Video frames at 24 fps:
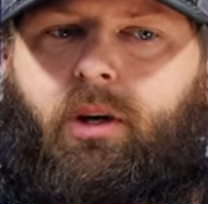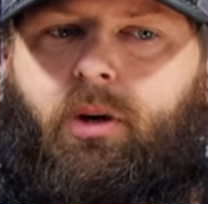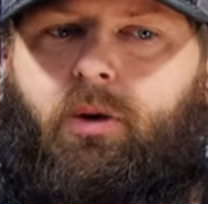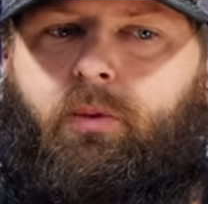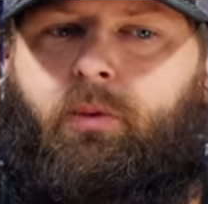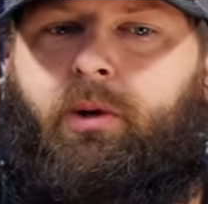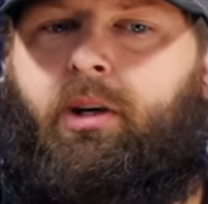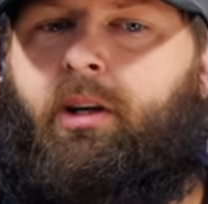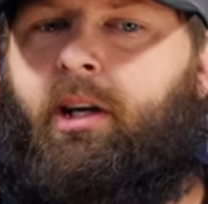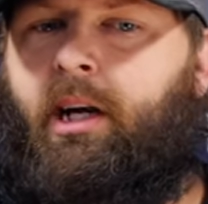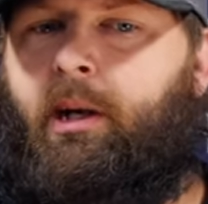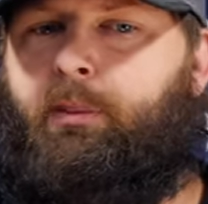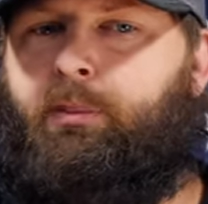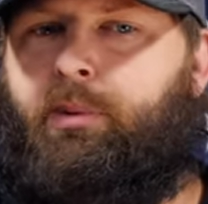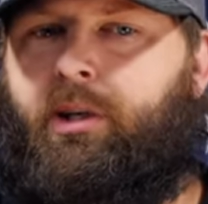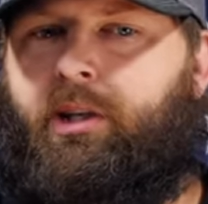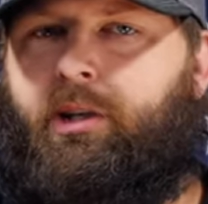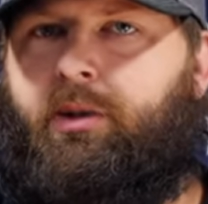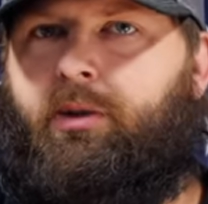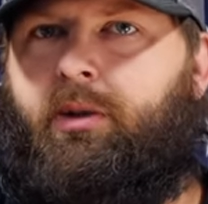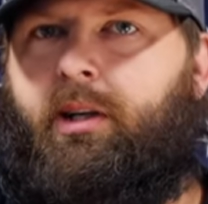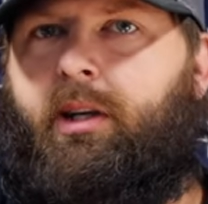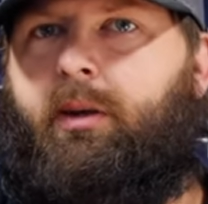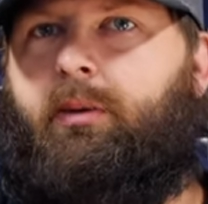well, like
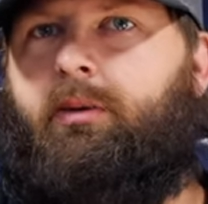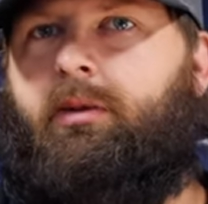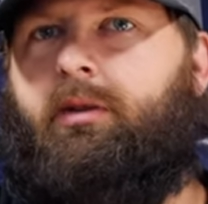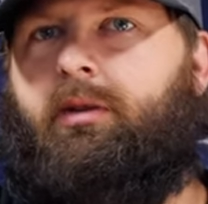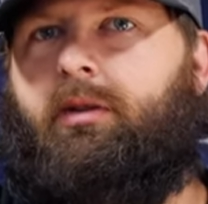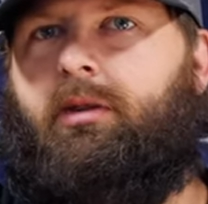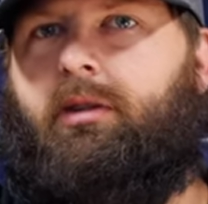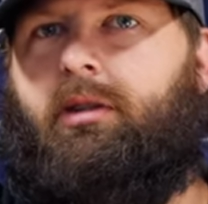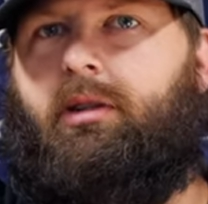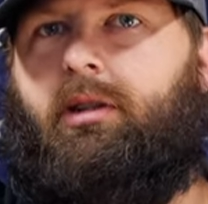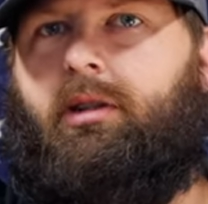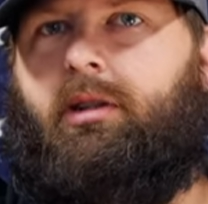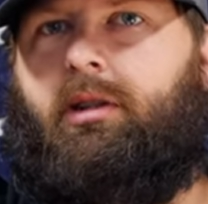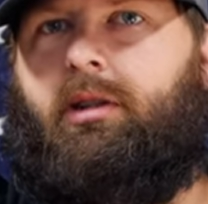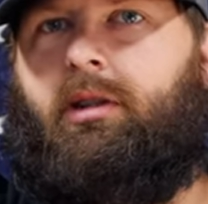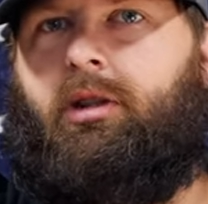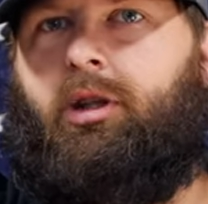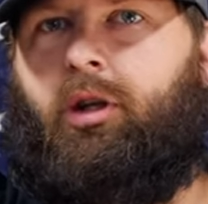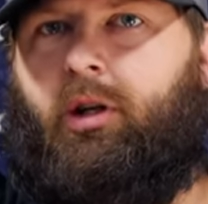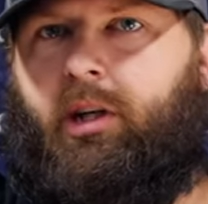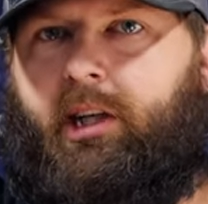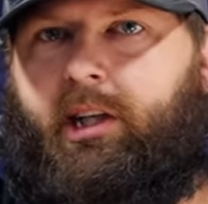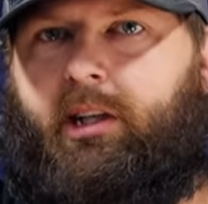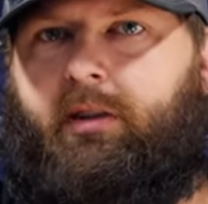Bill, he was
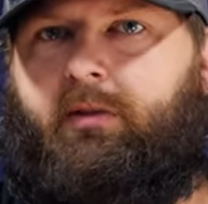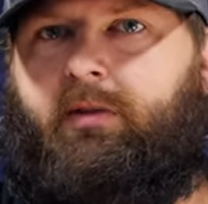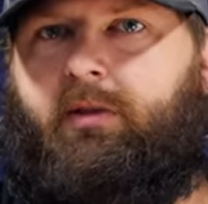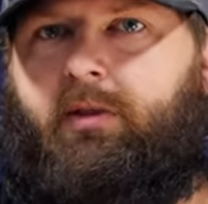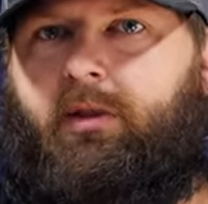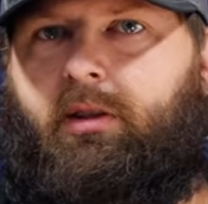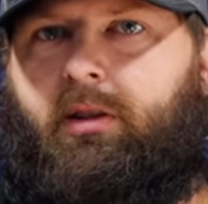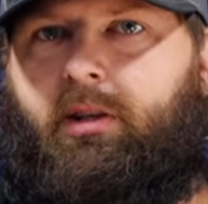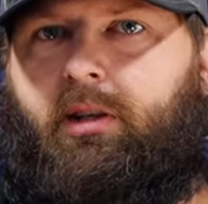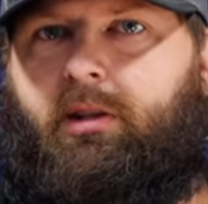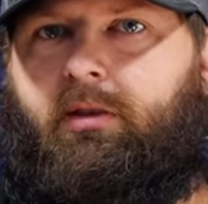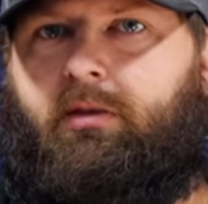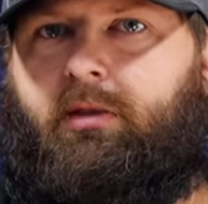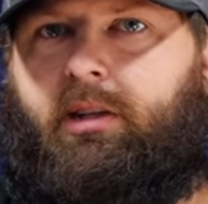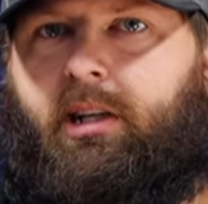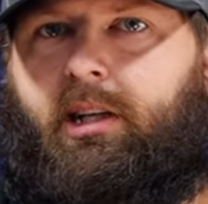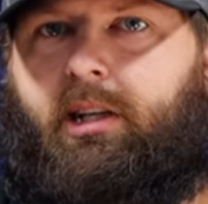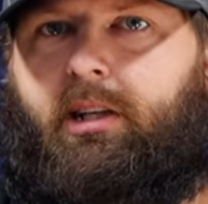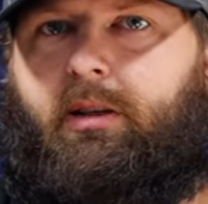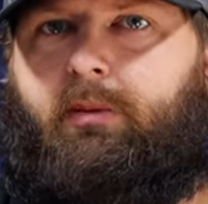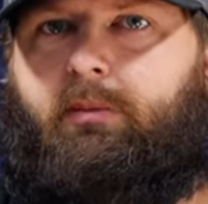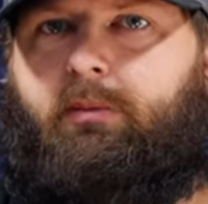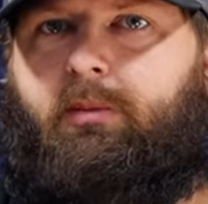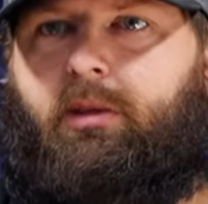green for a long
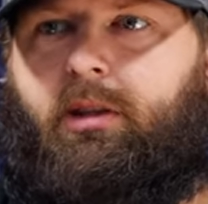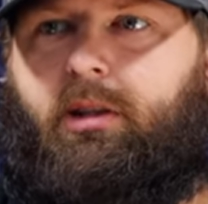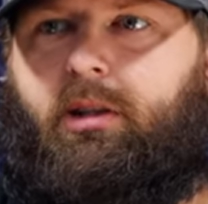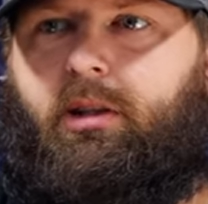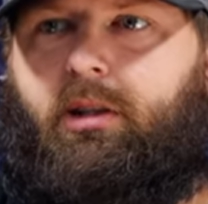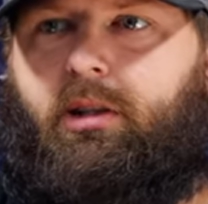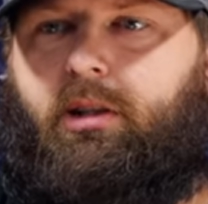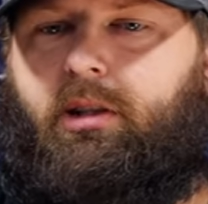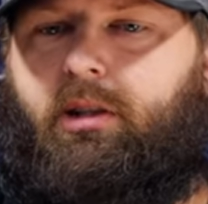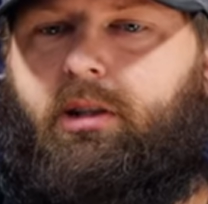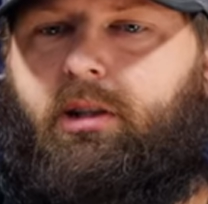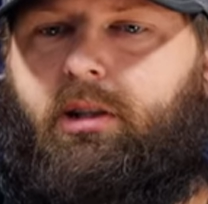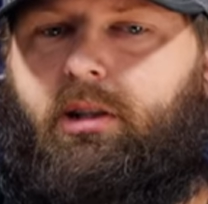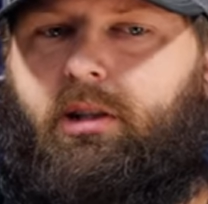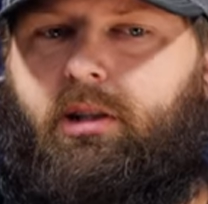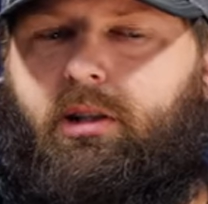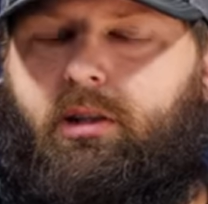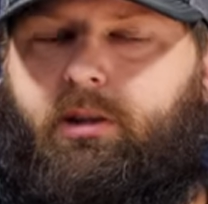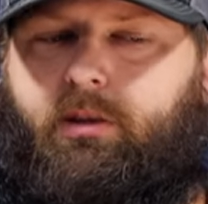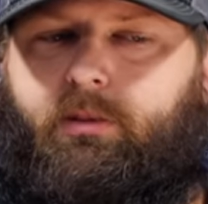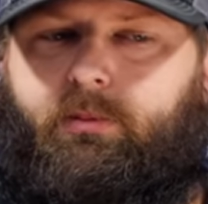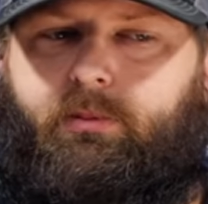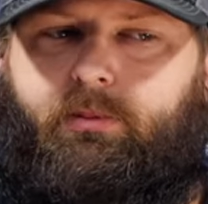mm-hmm. time. Um,